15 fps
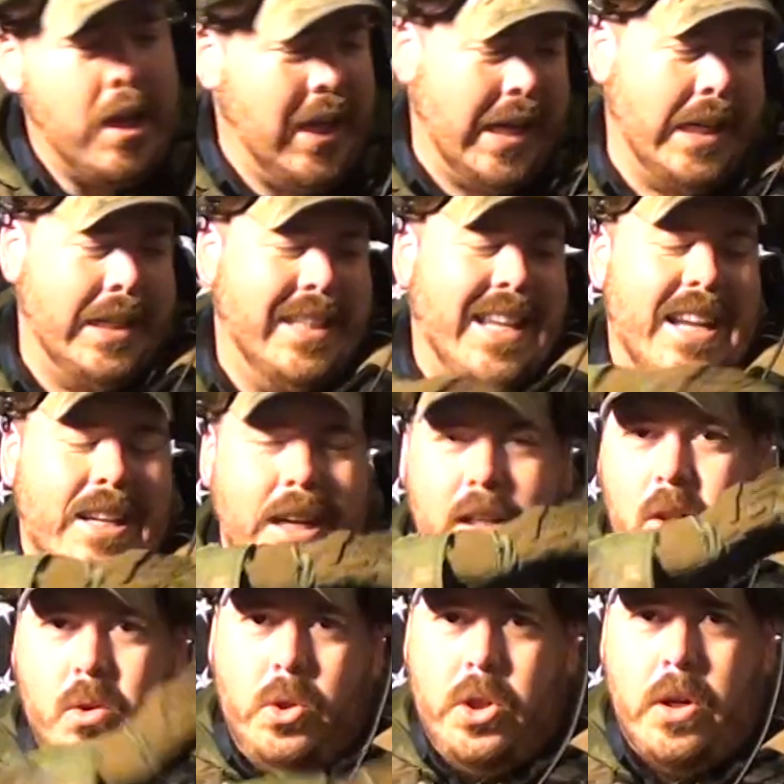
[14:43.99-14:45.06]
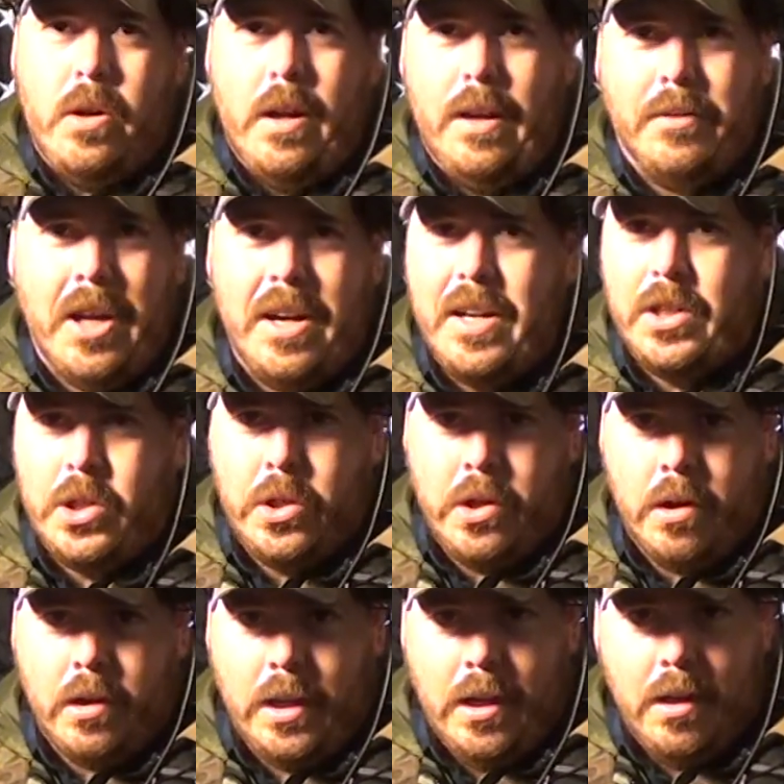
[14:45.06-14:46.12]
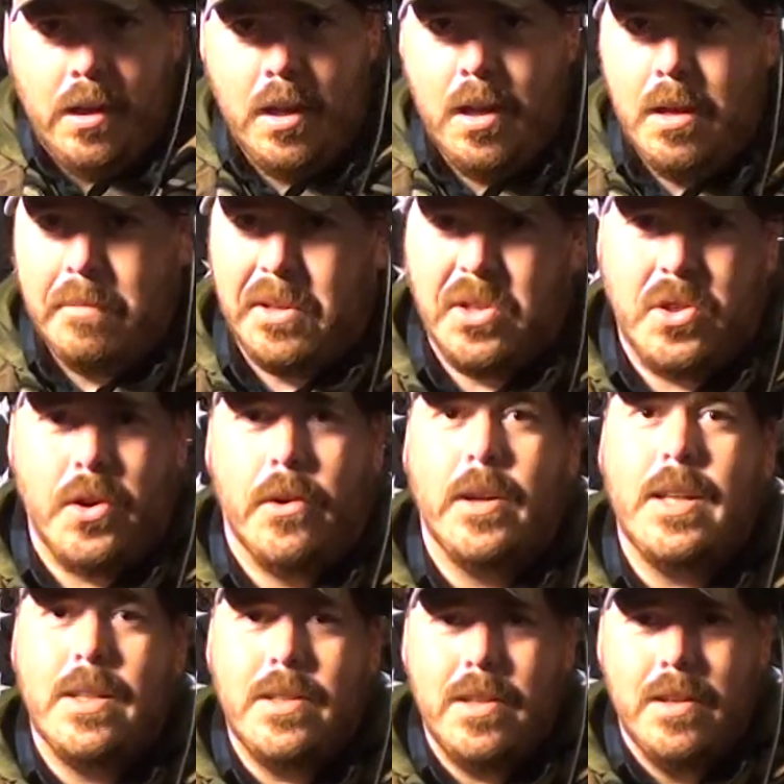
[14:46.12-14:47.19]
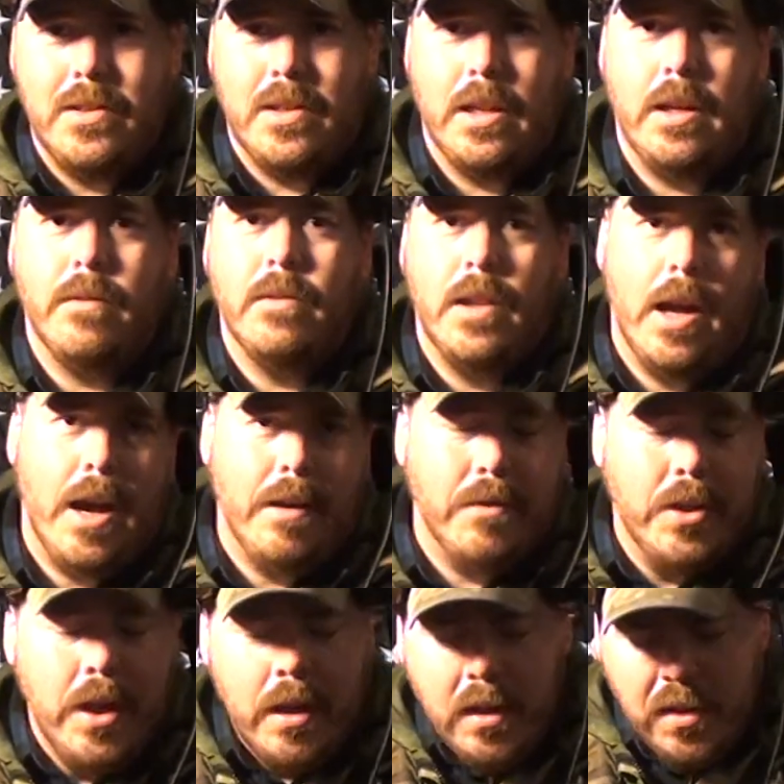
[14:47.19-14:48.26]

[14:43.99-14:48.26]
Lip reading: and in that tactical shirt I've got an extra tourniquet because tourniquets save lives.